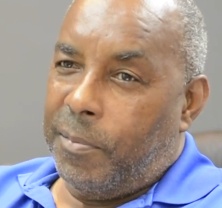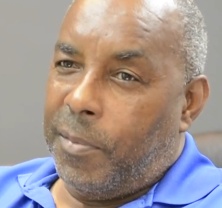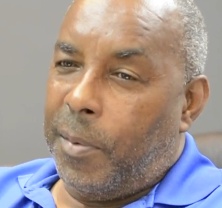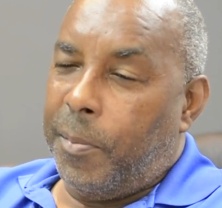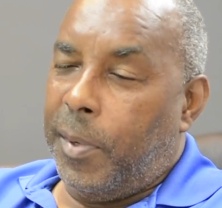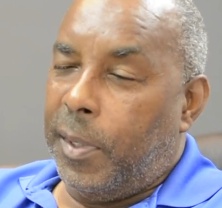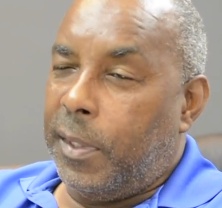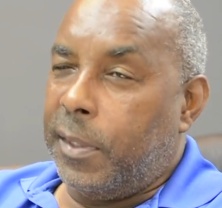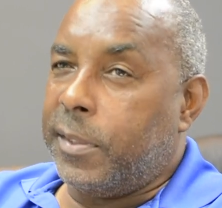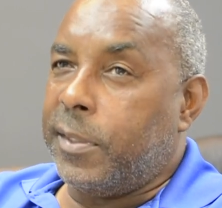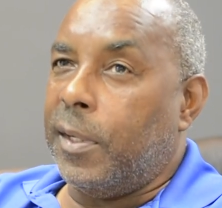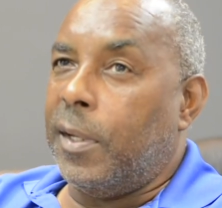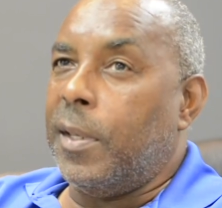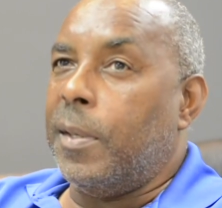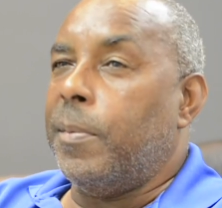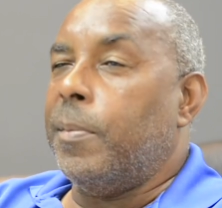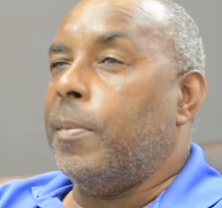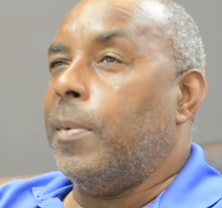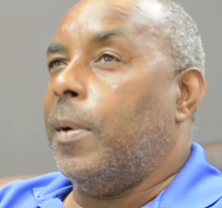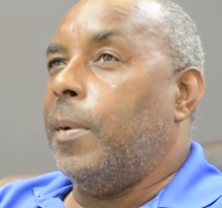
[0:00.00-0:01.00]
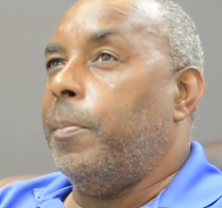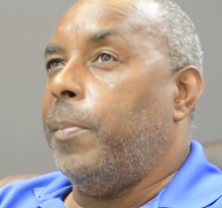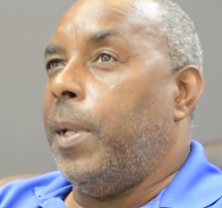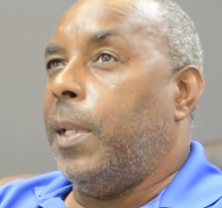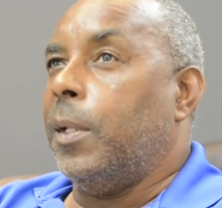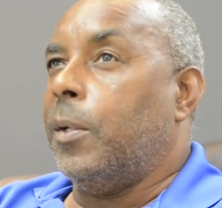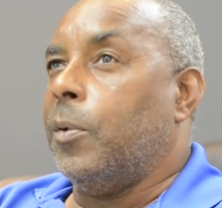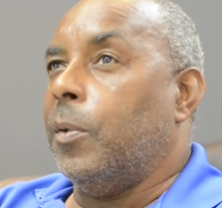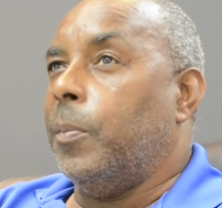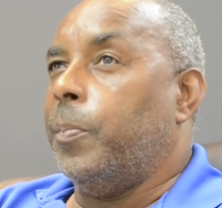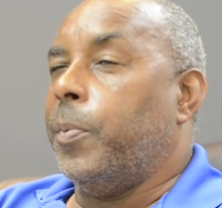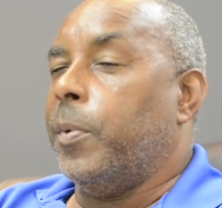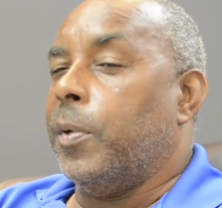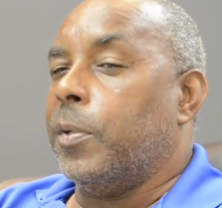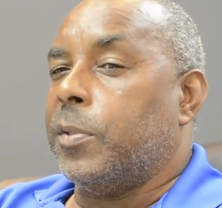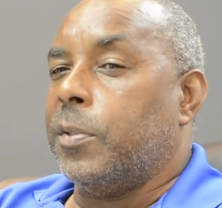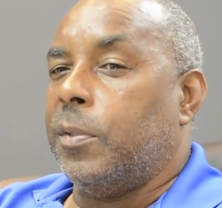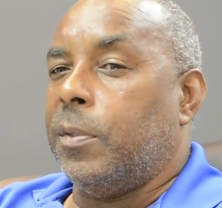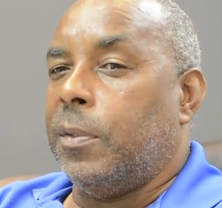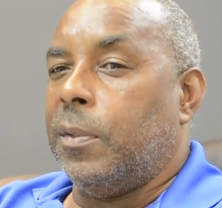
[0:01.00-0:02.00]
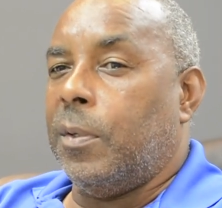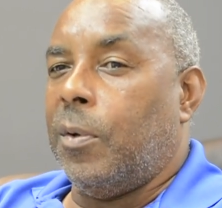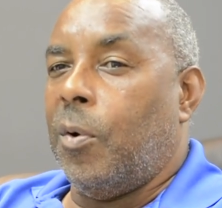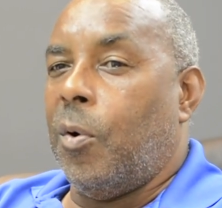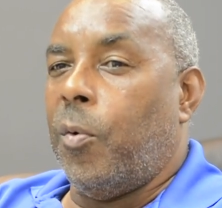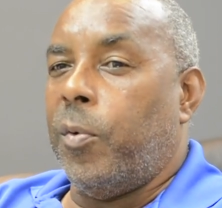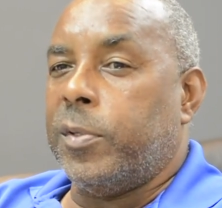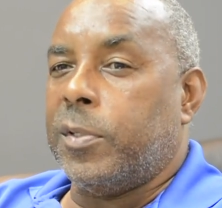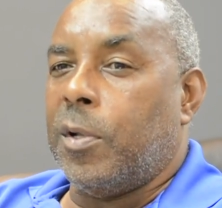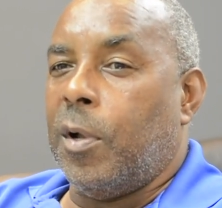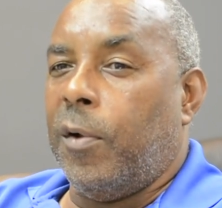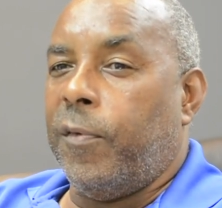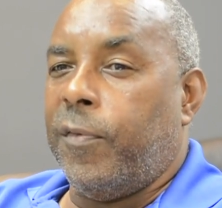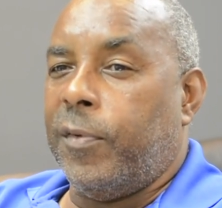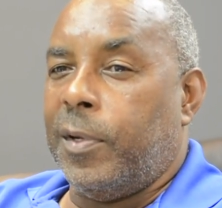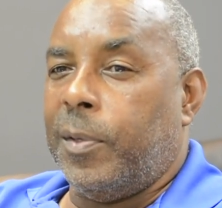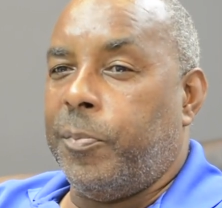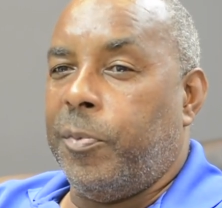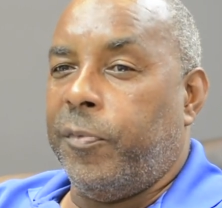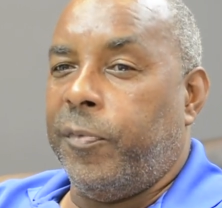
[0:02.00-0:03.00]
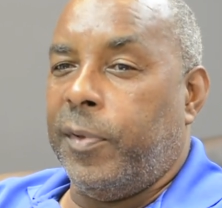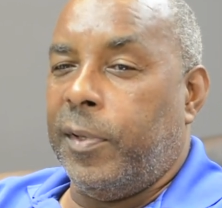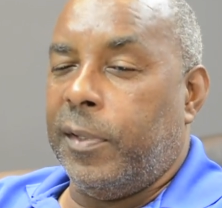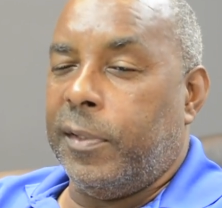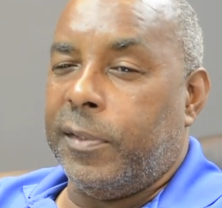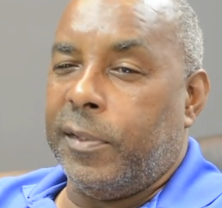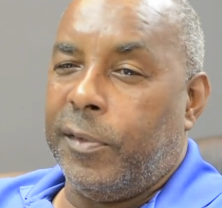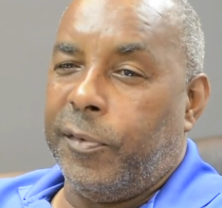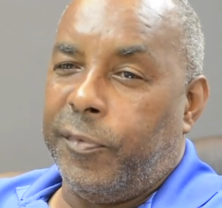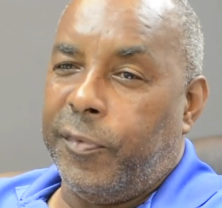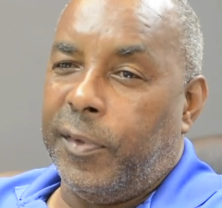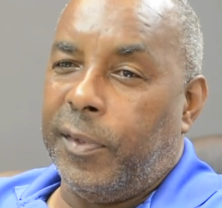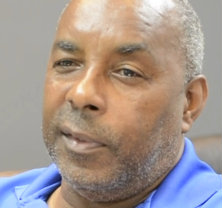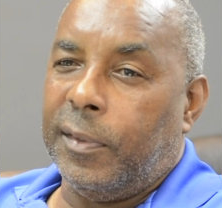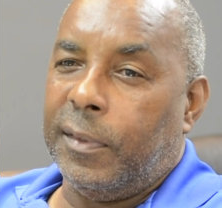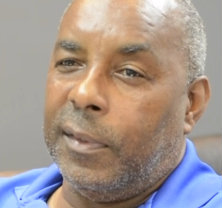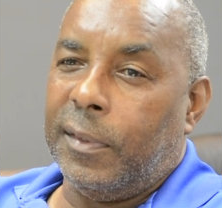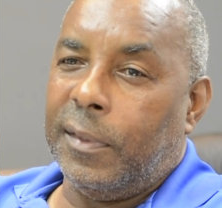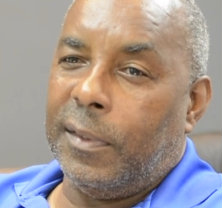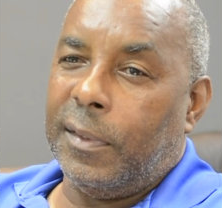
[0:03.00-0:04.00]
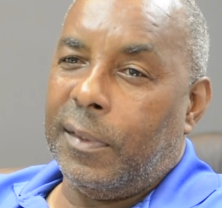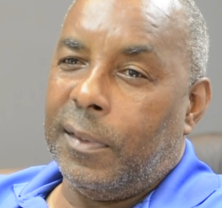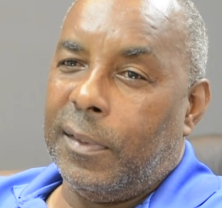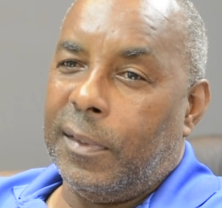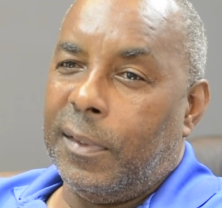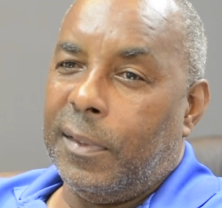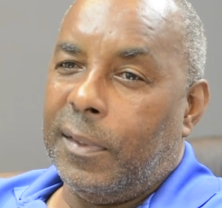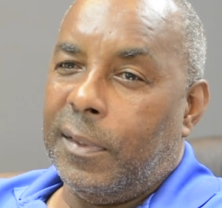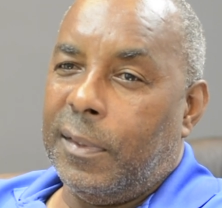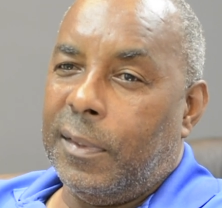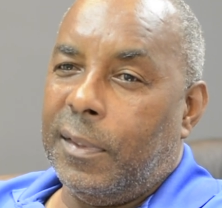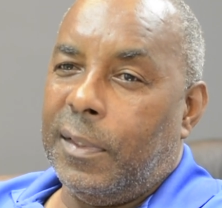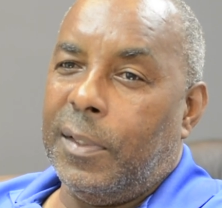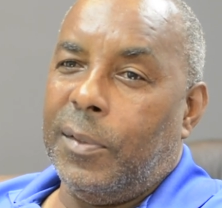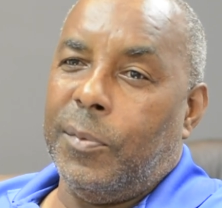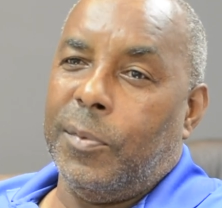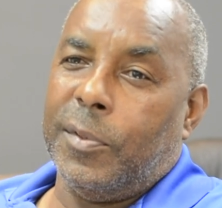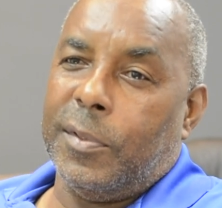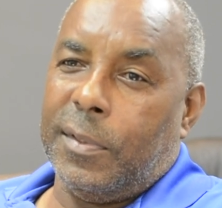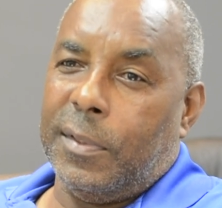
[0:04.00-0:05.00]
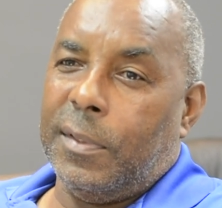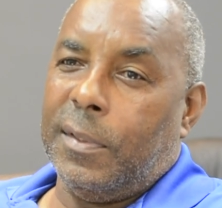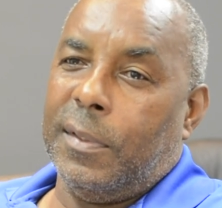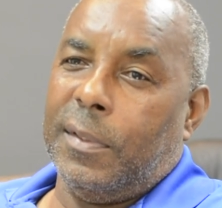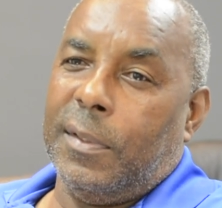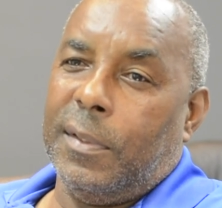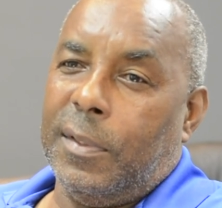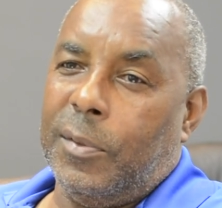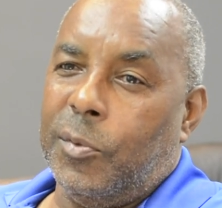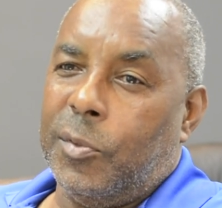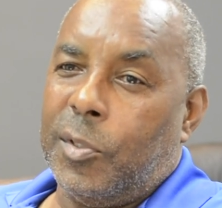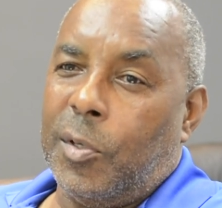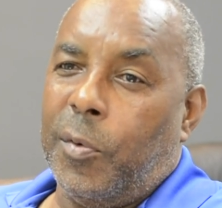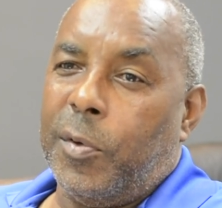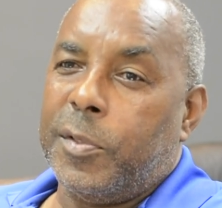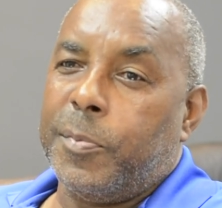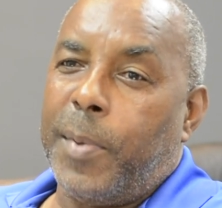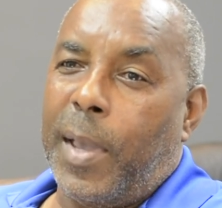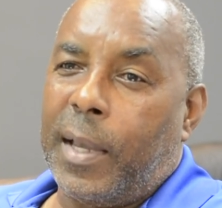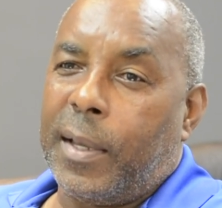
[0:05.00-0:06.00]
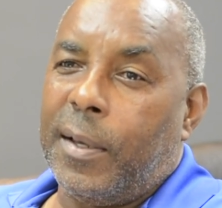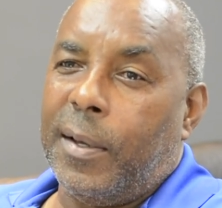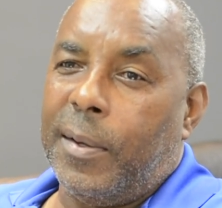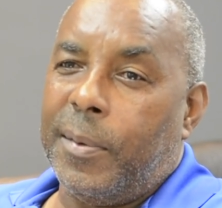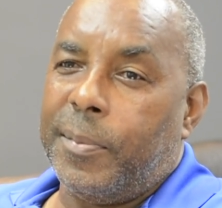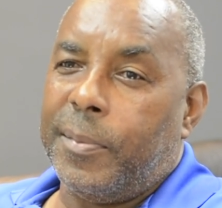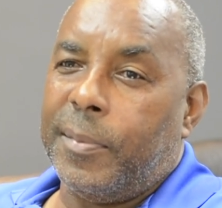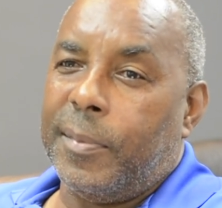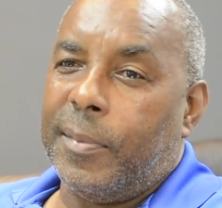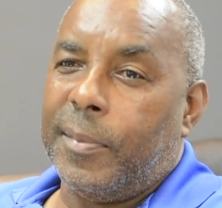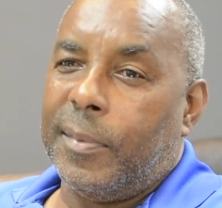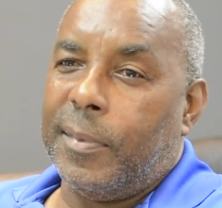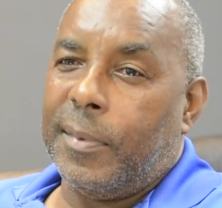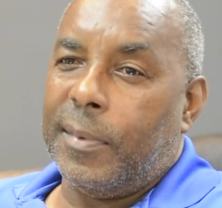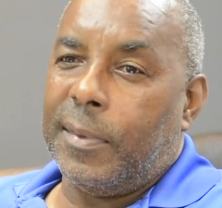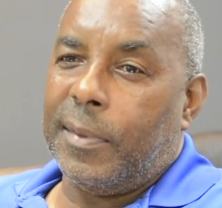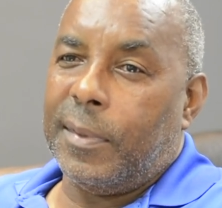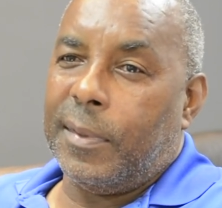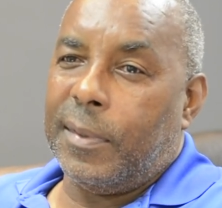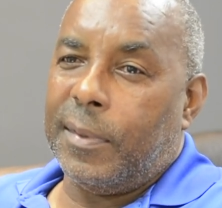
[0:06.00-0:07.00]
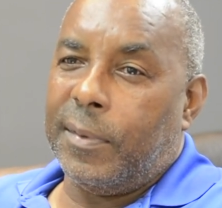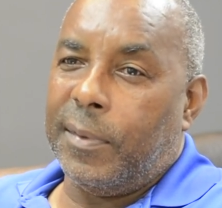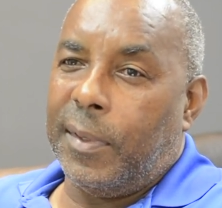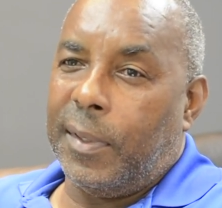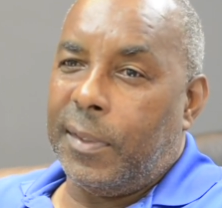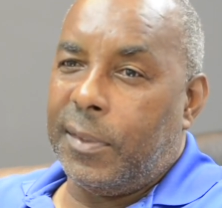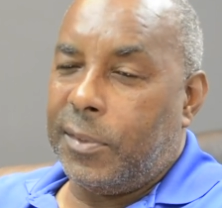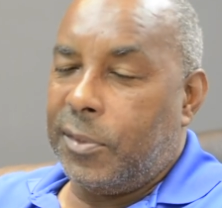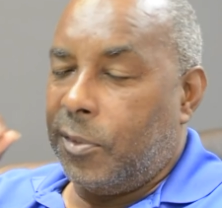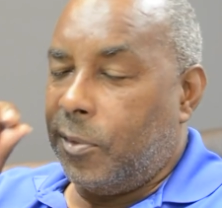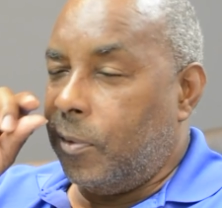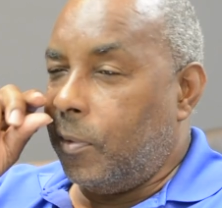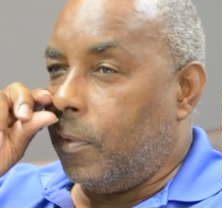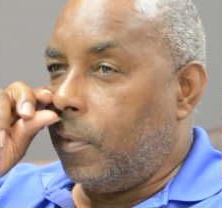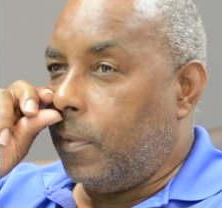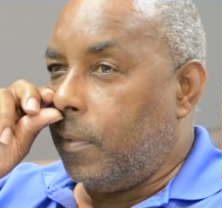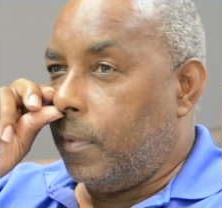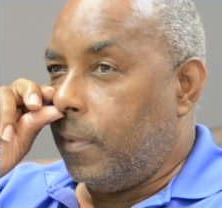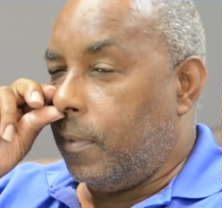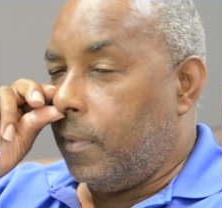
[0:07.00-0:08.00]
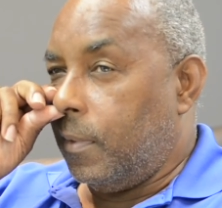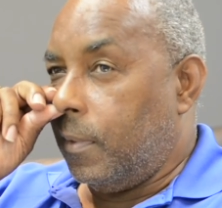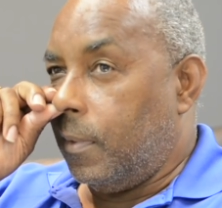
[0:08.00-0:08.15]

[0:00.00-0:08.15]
But by the time a medical person always got from the pavilion to the field, he was he was always back up, right? So